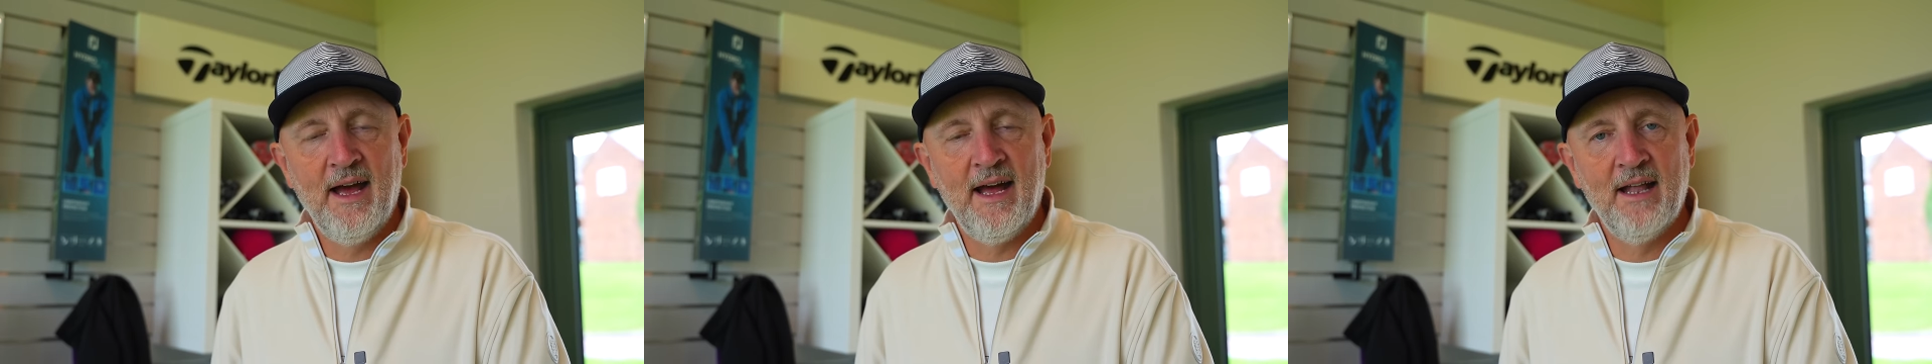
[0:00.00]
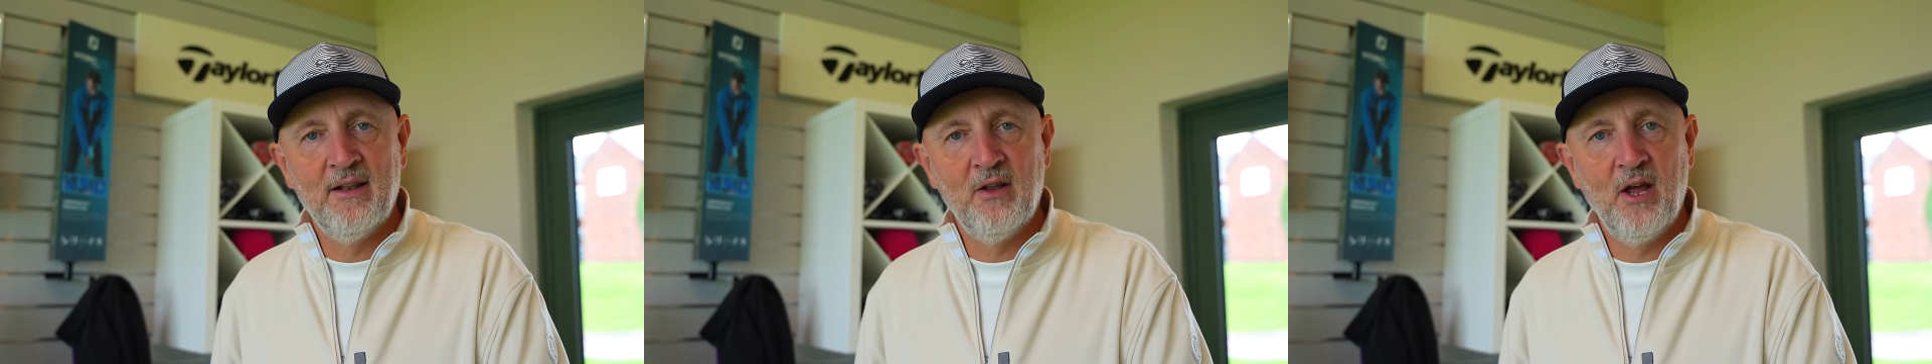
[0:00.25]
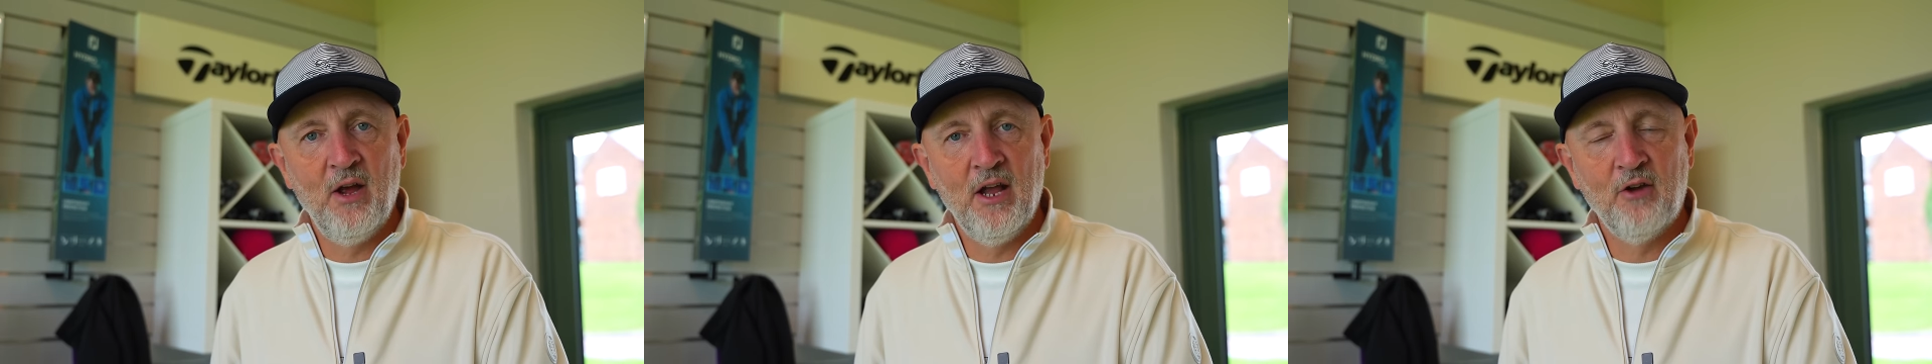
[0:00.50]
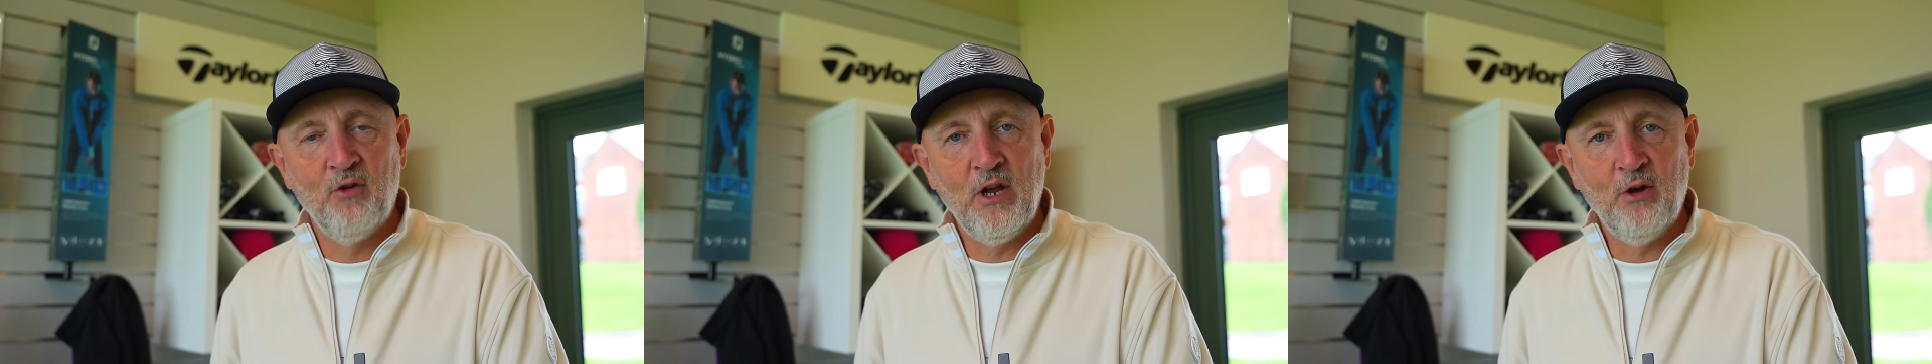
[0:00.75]
And uh,
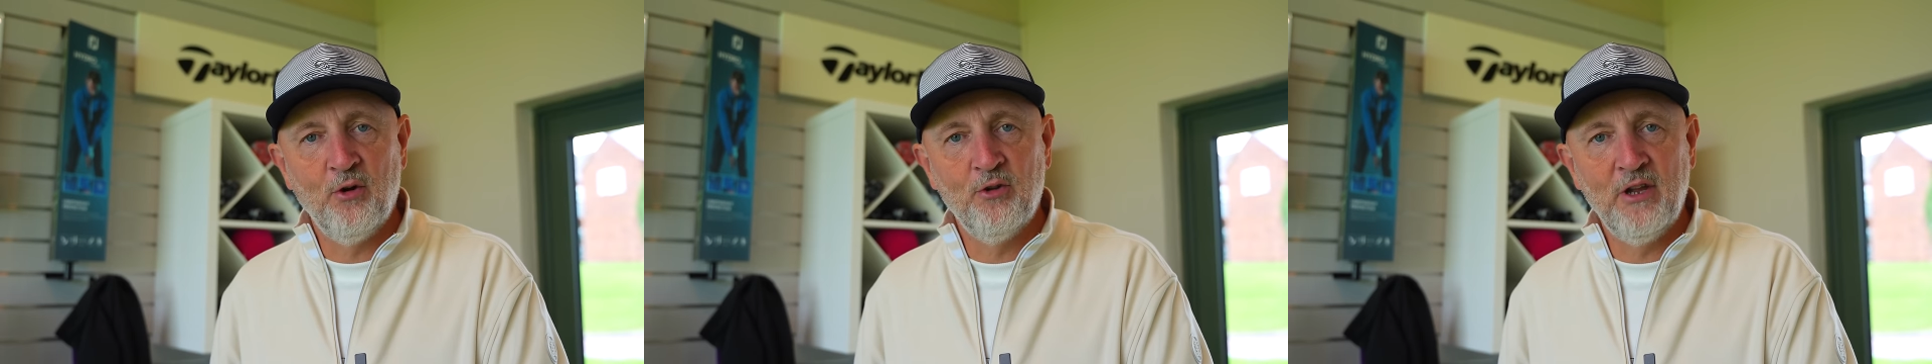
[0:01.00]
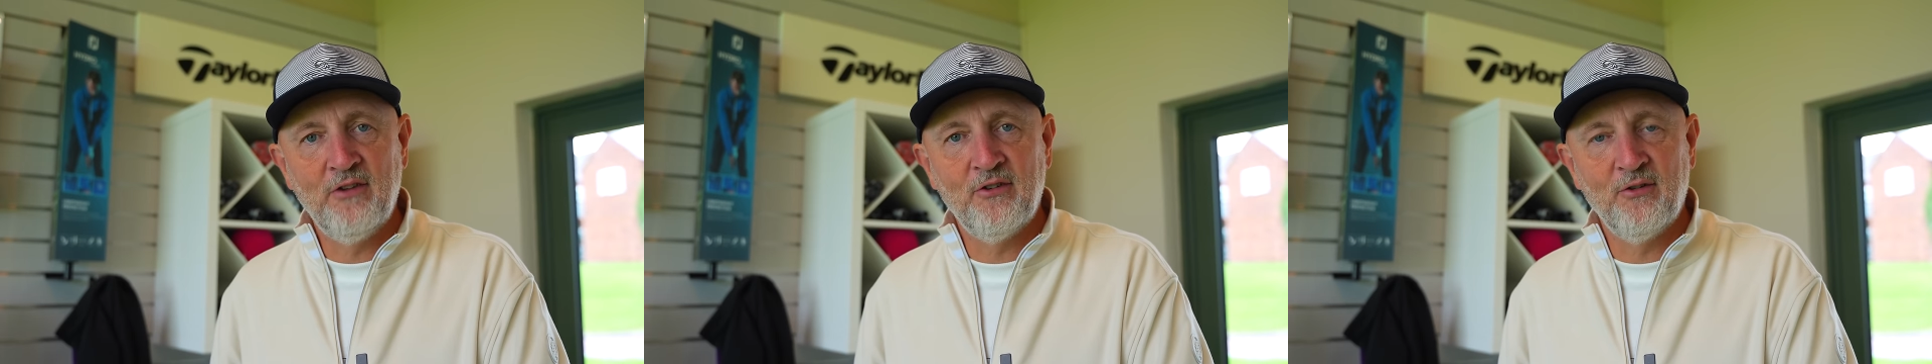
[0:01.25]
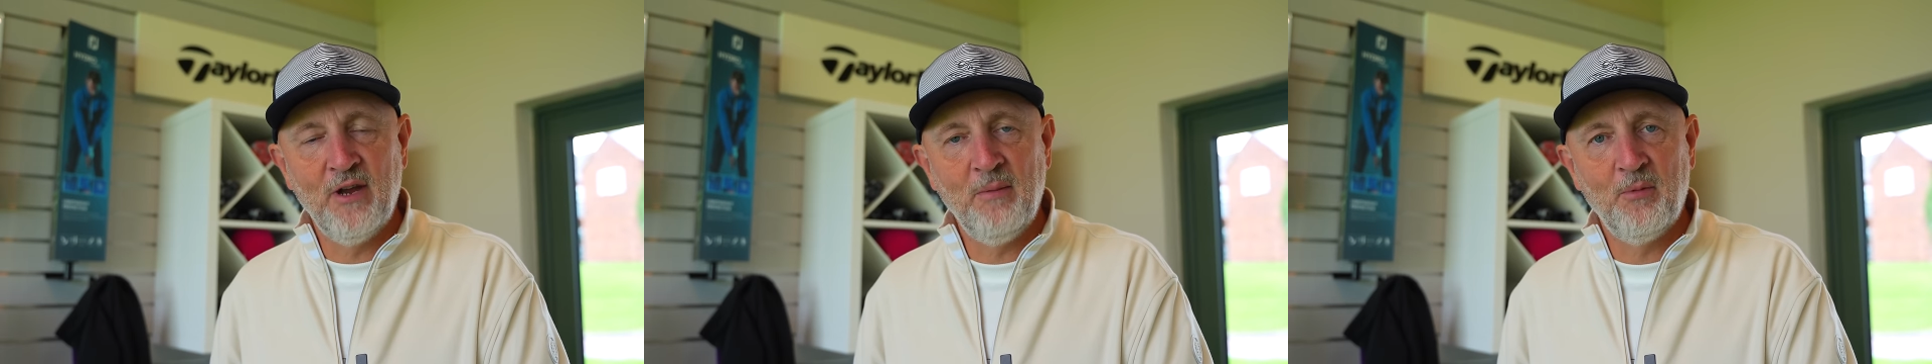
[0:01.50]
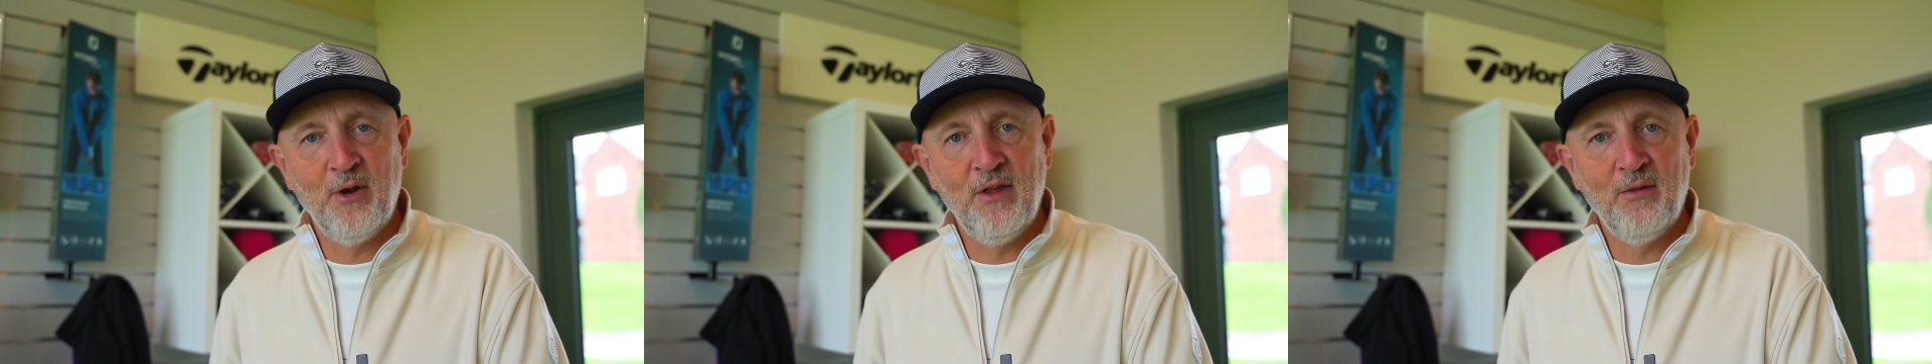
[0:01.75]
agree or disagree,
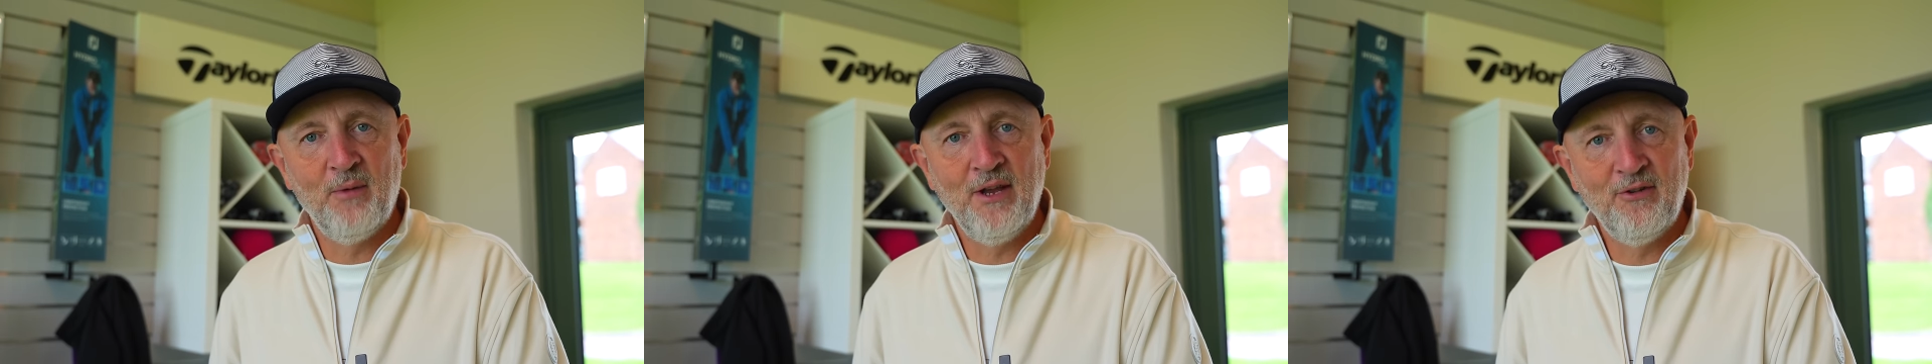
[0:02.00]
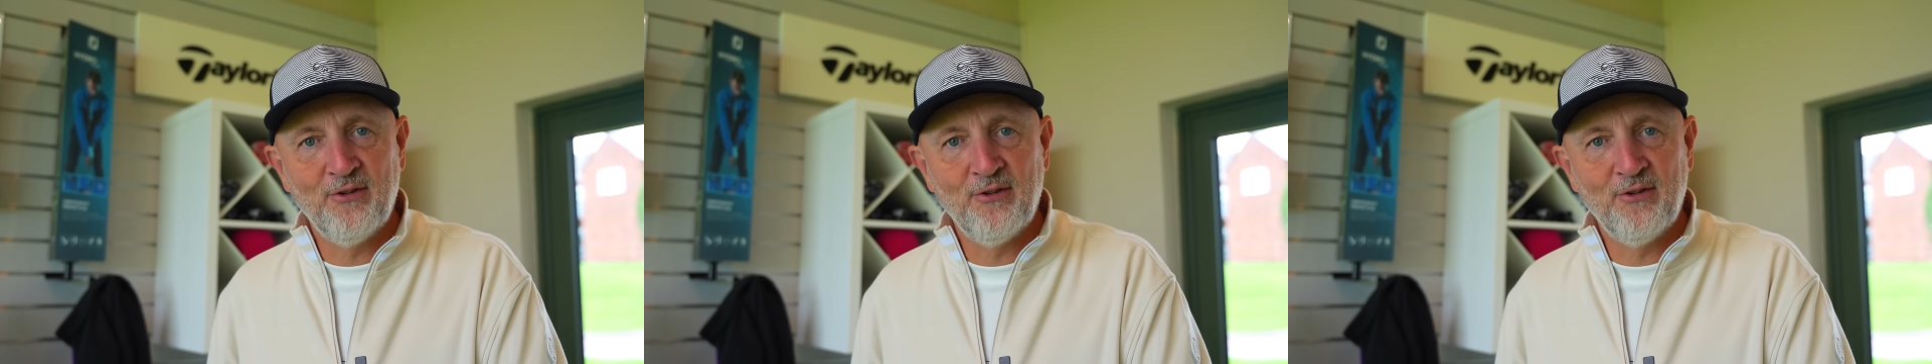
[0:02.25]
but either way,